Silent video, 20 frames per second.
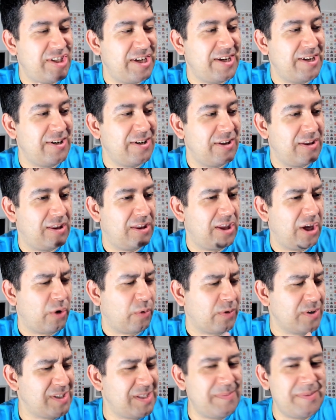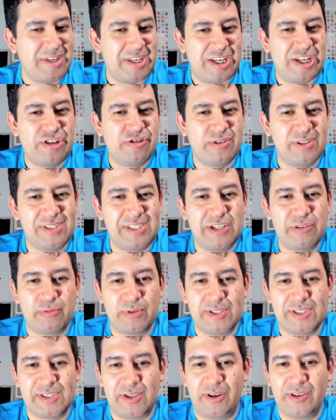And there were some interesting
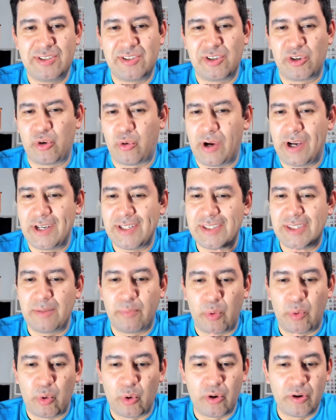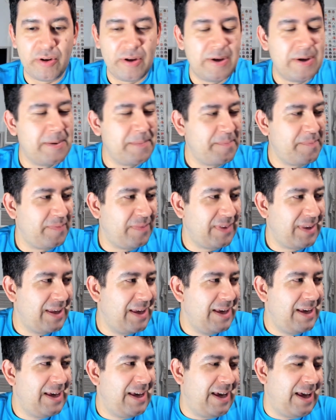results across the board.
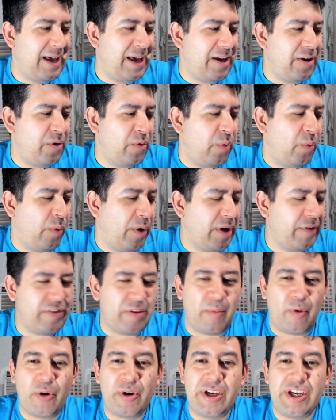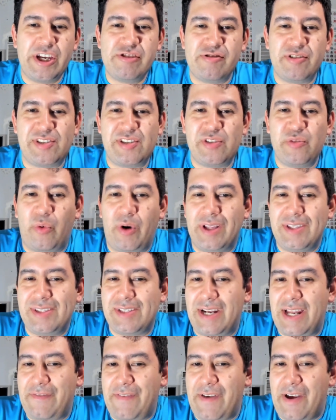And one of the more interesting ones
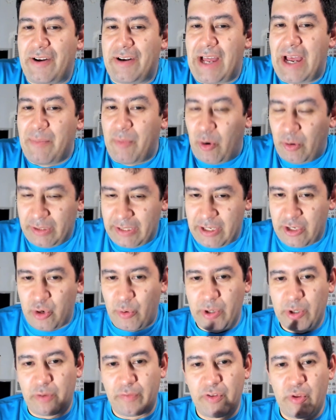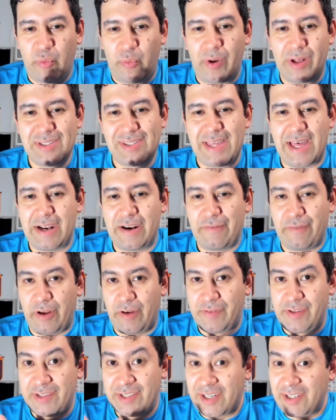that I found, I'm only going over the ones that
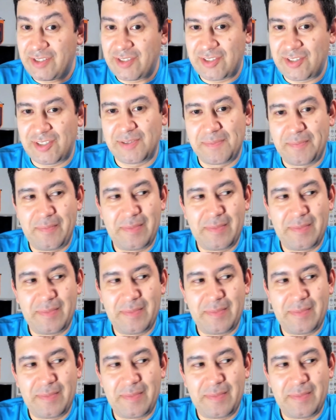involve the Ducks.